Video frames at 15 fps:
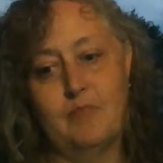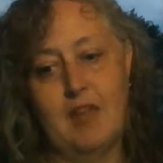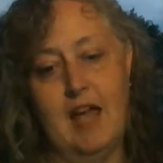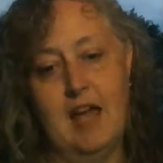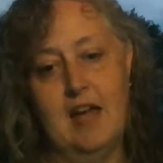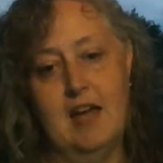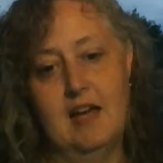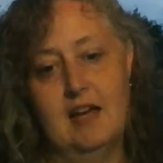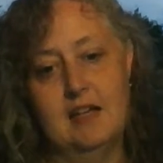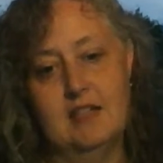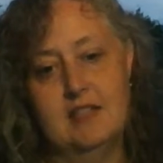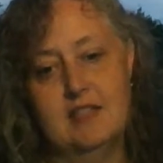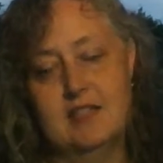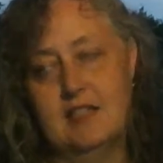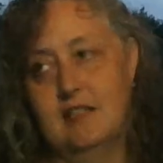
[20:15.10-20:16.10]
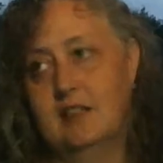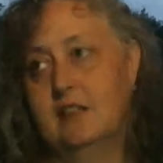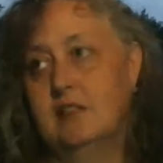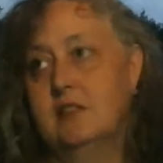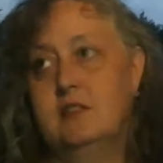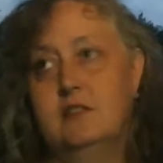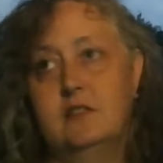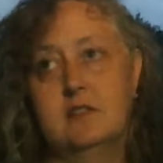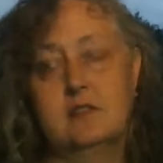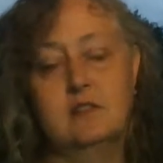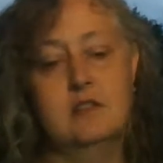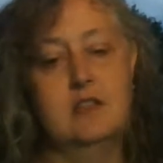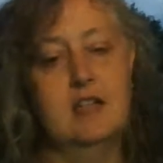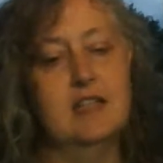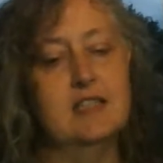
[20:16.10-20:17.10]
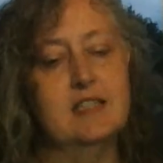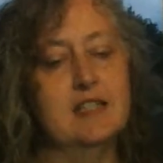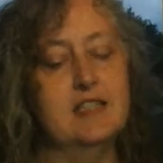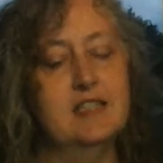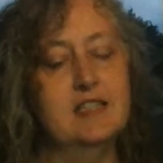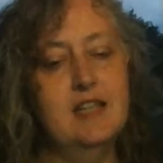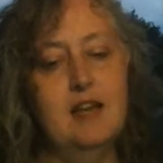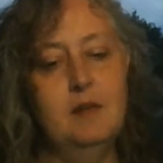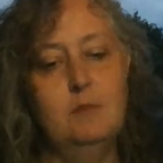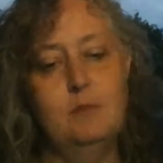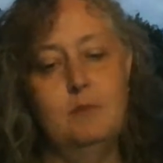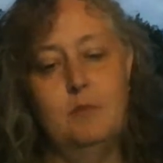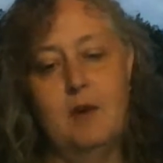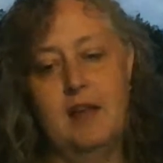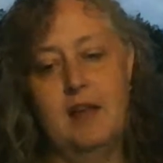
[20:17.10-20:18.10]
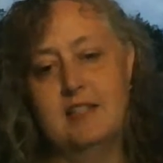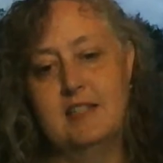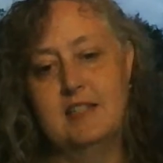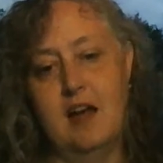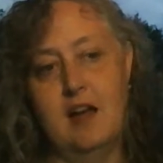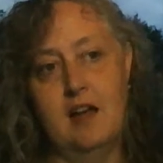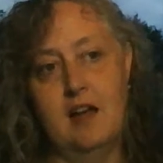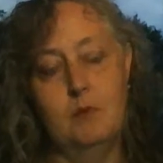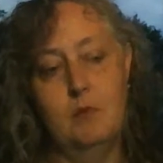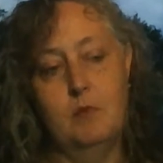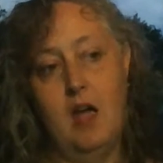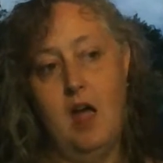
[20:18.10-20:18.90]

And as I said, by the time